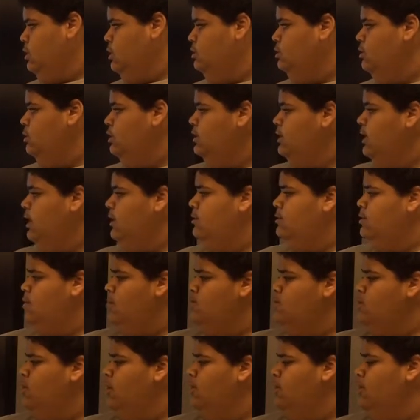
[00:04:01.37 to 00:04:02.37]
looked at the
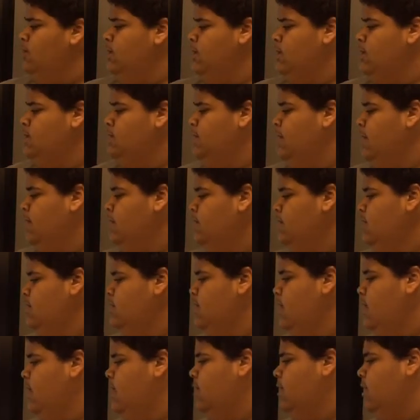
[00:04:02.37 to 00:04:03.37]
observed and the
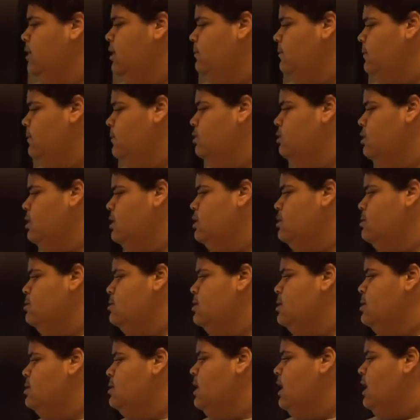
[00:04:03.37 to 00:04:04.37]
expected, and you can
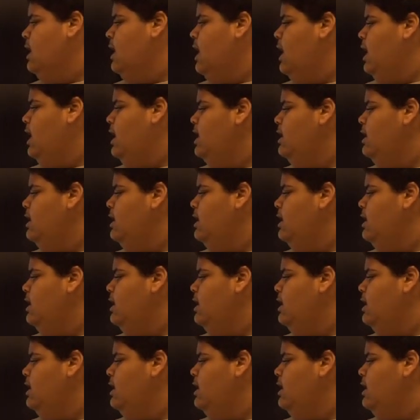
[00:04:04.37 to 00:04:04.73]
see that